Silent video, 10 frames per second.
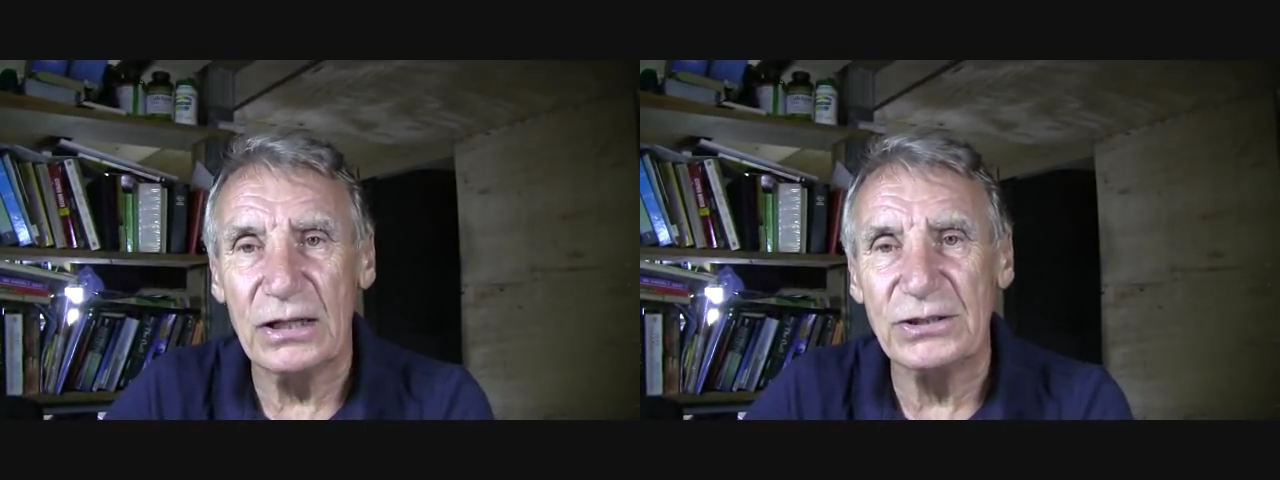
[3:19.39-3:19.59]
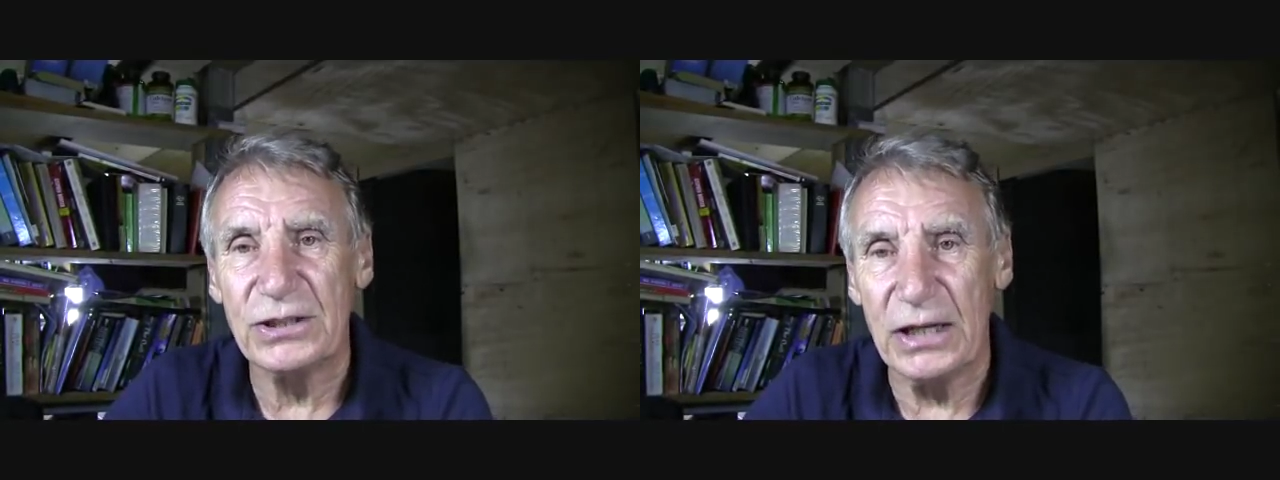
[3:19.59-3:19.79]

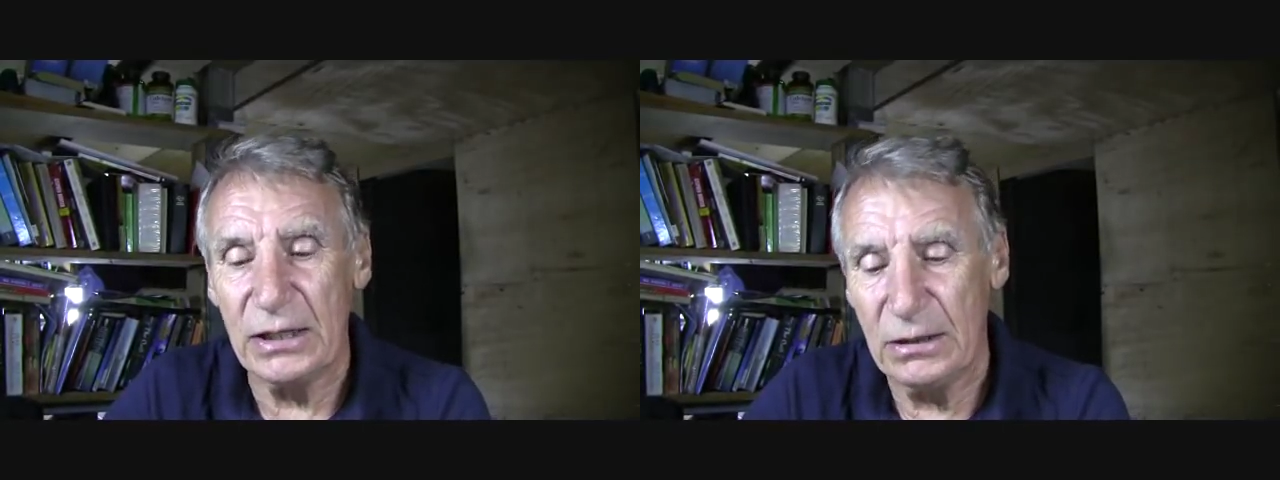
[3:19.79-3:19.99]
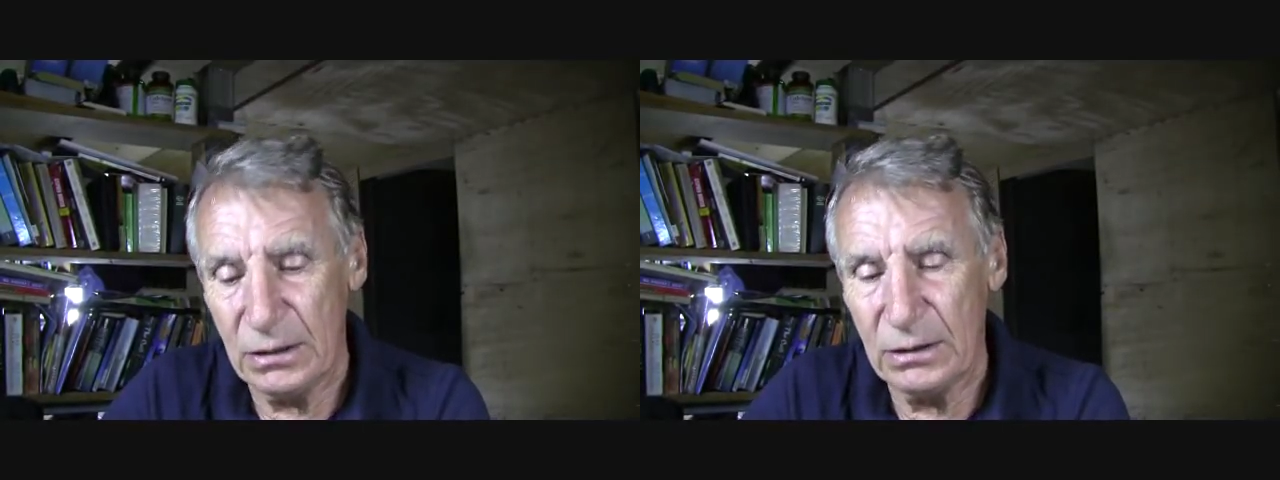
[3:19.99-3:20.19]
and
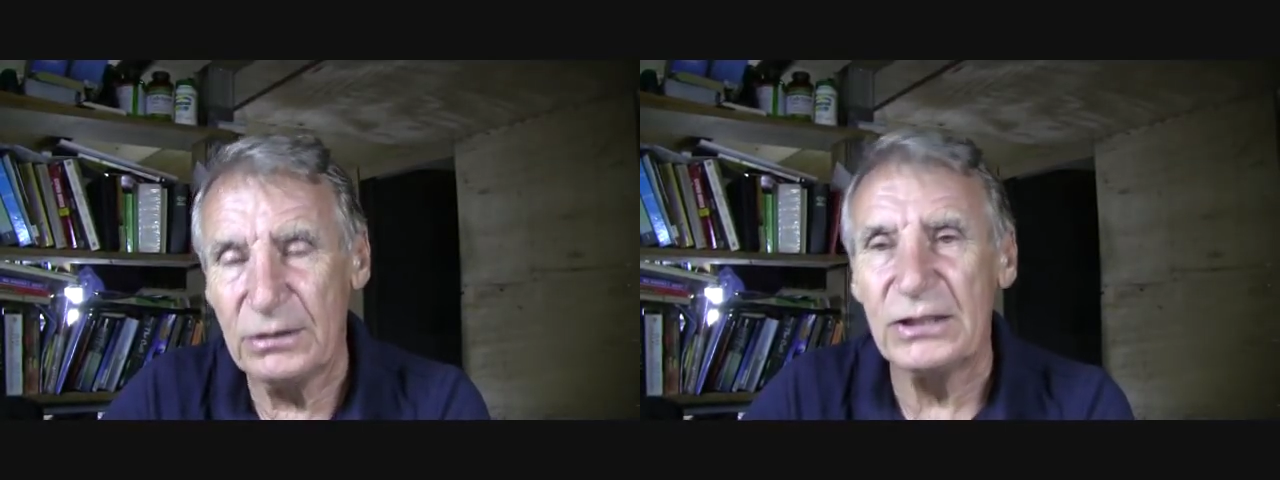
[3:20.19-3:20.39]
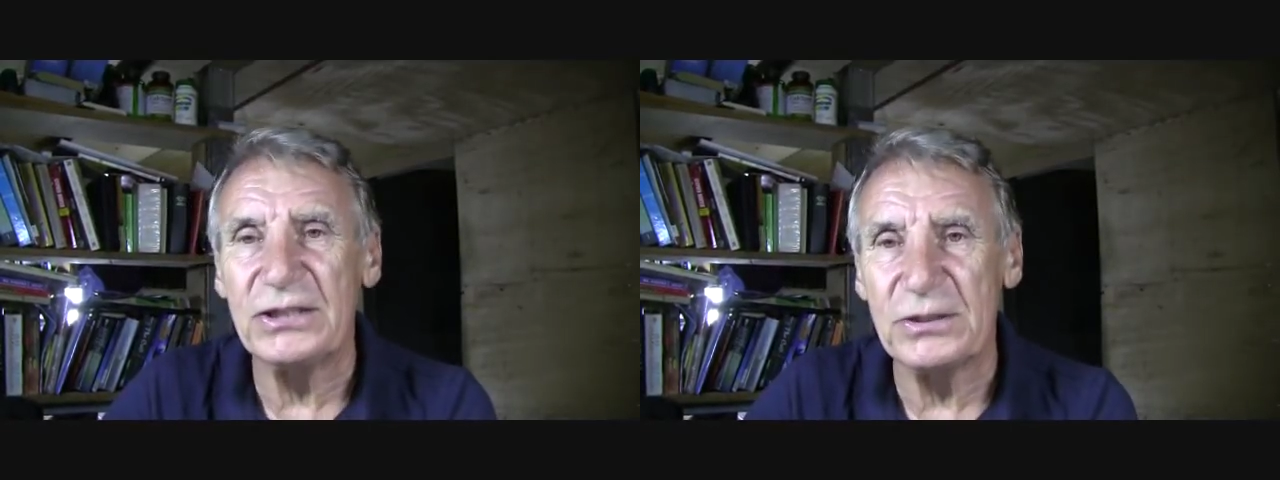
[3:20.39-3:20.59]
say,
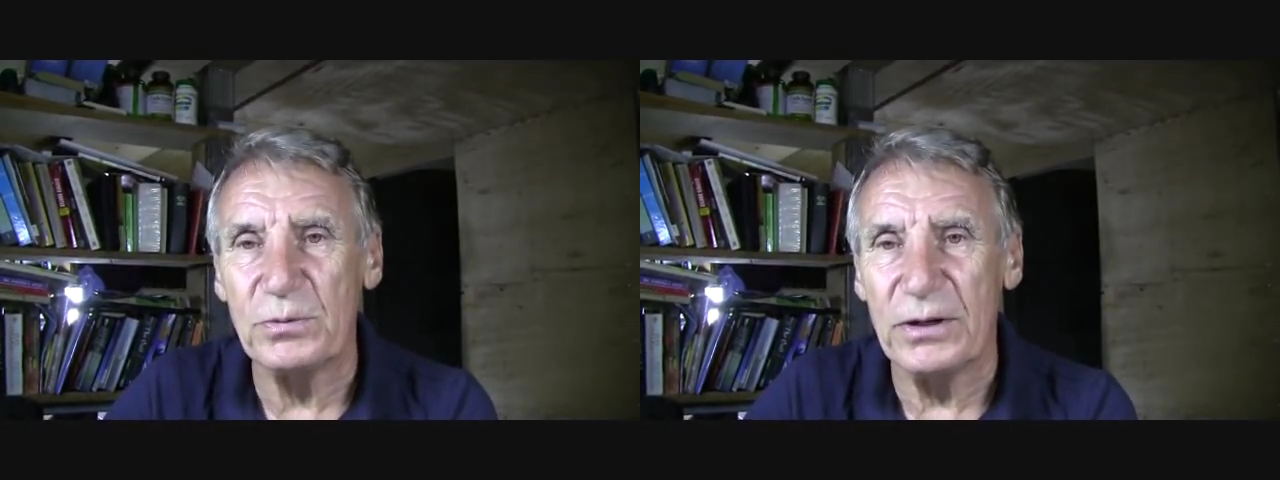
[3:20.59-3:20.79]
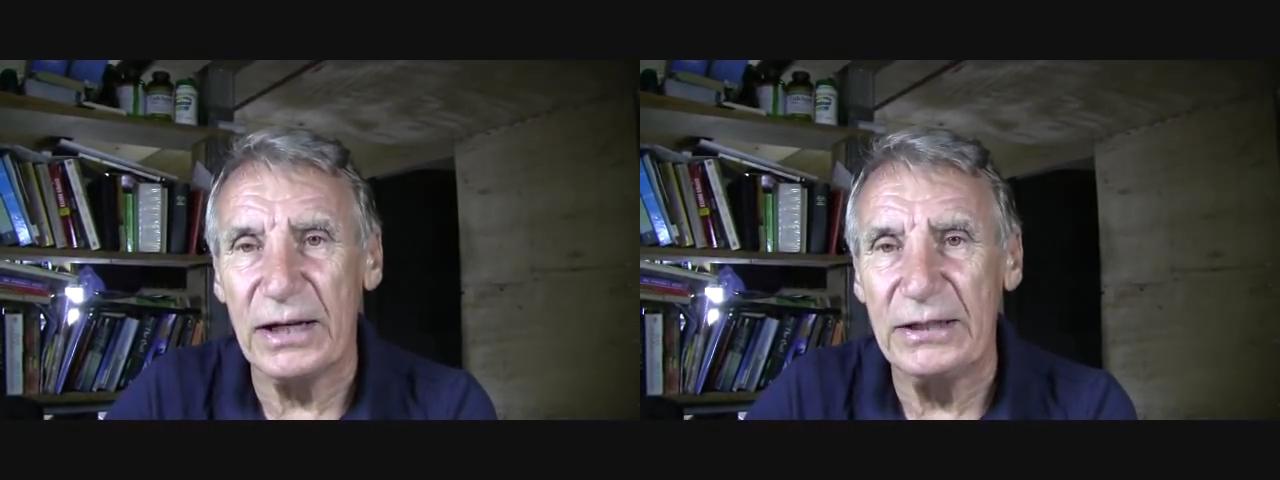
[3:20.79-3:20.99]
"This
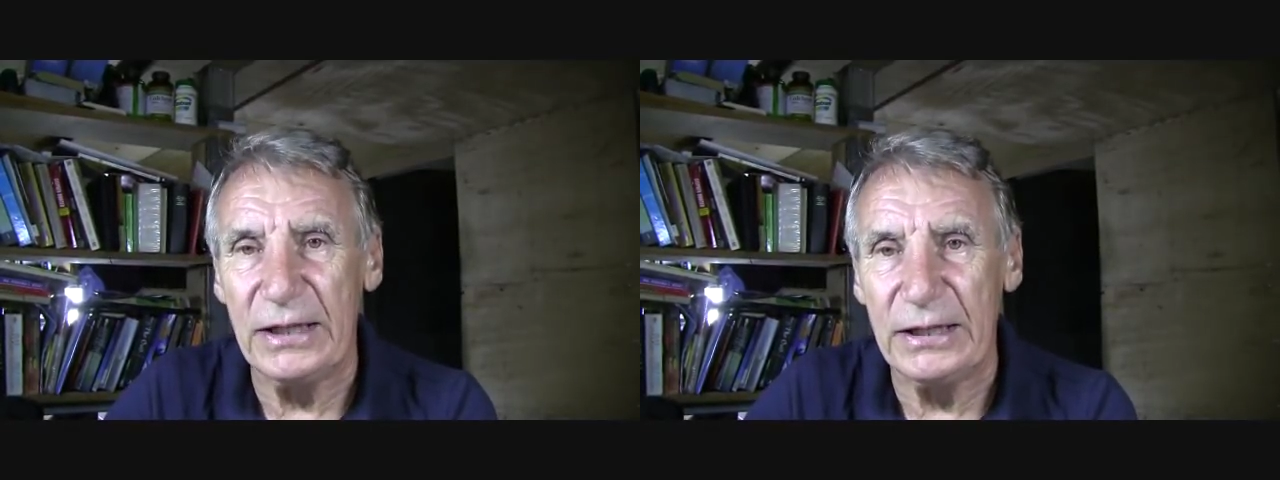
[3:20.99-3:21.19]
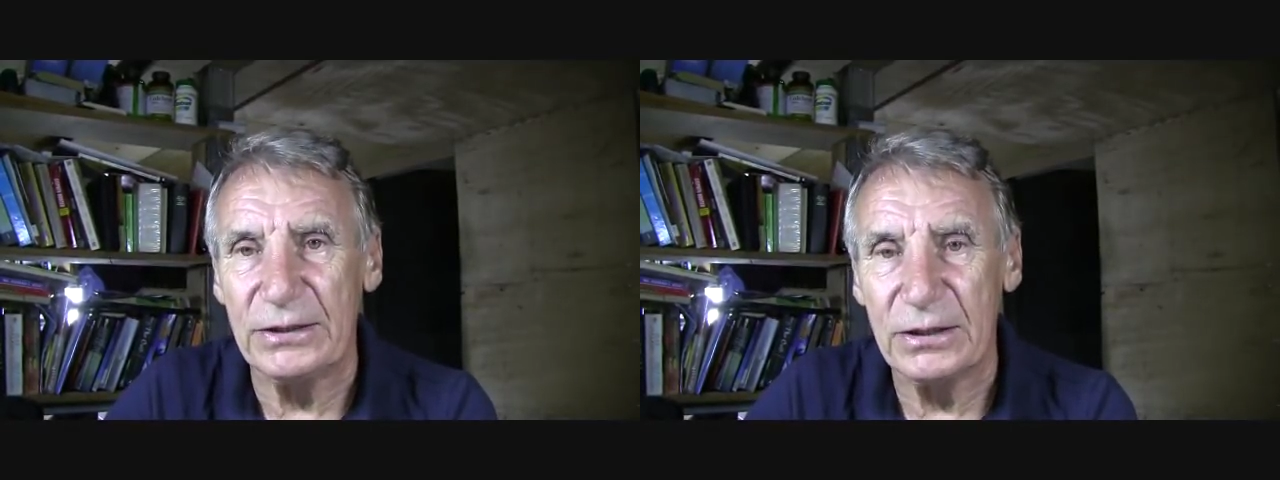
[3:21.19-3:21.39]
is what I
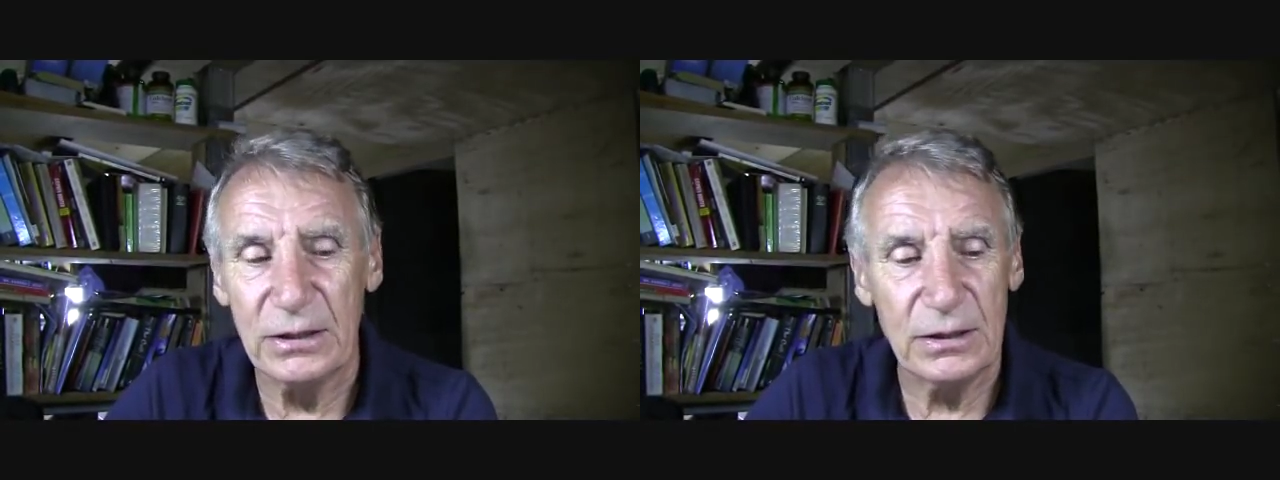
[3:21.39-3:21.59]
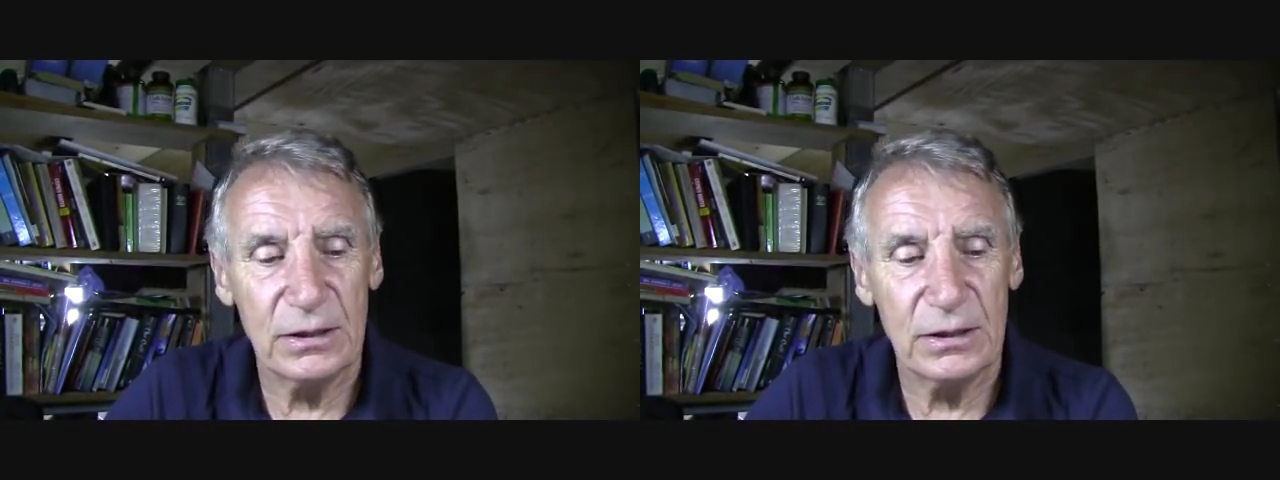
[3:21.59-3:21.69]
need."